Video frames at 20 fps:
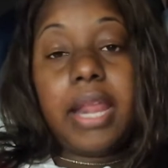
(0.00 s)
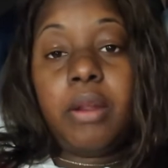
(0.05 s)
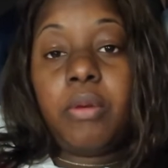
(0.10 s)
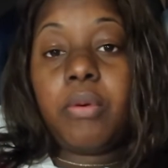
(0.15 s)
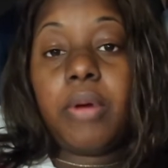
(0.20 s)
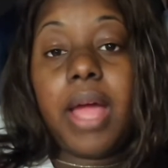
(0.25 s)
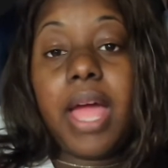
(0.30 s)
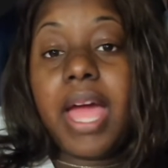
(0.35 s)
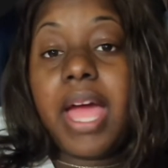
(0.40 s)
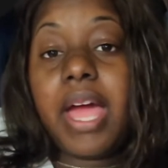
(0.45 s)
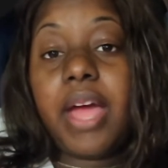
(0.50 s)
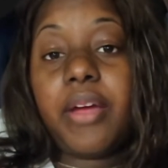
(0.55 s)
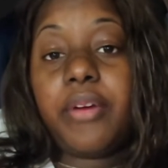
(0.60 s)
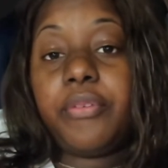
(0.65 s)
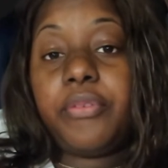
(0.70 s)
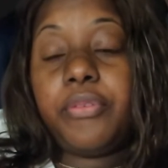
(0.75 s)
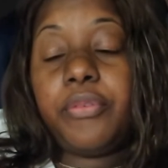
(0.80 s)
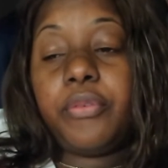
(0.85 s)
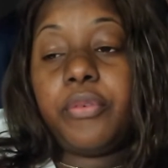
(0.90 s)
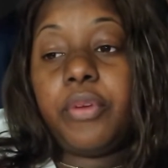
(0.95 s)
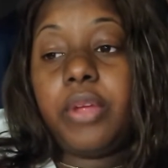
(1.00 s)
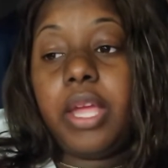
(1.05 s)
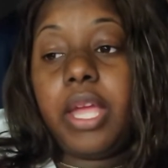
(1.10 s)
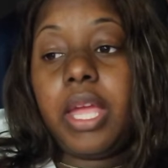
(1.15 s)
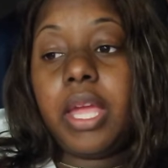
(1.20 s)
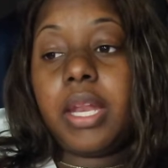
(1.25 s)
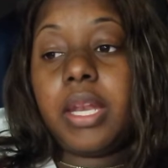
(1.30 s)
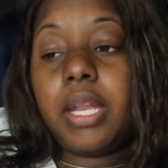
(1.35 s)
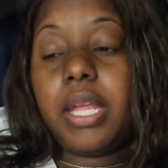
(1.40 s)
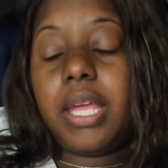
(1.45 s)
don't have,
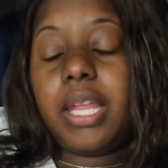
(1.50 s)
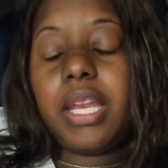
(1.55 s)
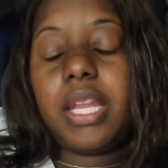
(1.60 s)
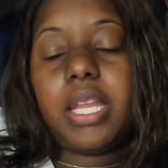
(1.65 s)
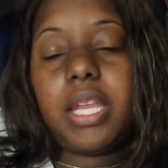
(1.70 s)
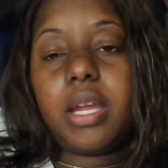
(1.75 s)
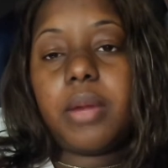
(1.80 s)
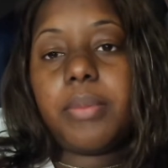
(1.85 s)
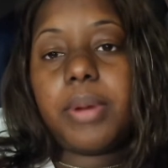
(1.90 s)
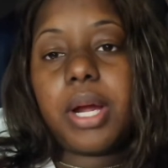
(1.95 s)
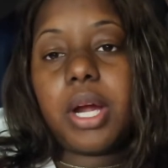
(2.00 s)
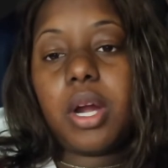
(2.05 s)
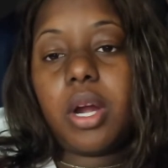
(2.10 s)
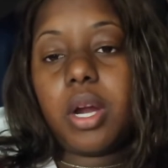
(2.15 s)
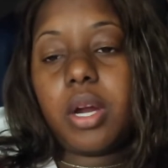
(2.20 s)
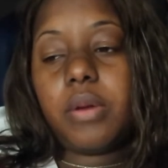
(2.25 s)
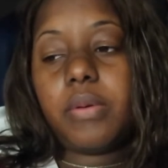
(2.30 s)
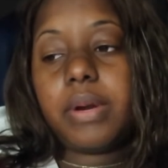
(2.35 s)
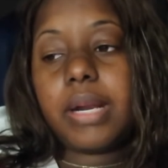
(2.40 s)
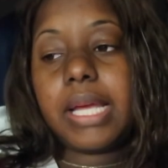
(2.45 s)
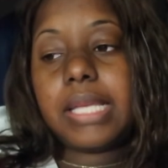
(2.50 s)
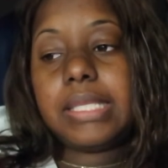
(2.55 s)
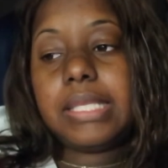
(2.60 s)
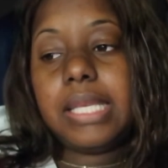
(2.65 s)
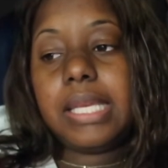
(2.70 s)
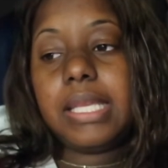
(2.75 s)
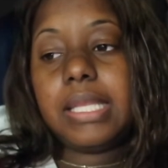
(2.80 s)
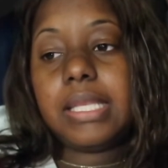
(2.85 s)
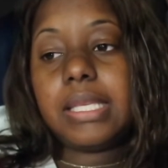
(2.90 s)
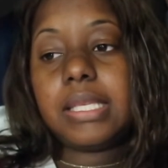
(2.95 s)
and hear my heart when I
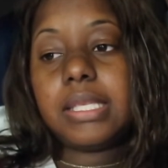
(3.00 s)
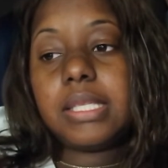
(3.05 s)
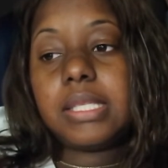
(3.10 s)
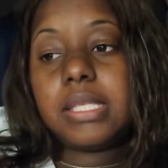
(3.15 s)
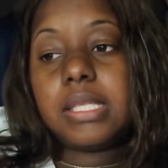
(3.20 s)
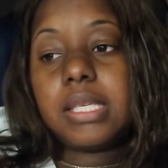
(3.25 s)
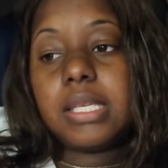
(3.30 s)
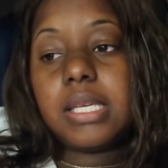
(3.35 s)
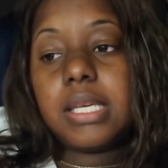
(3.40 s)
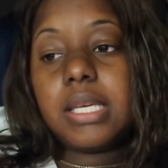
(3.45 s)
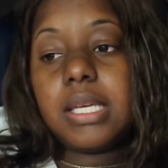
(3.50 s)
say this,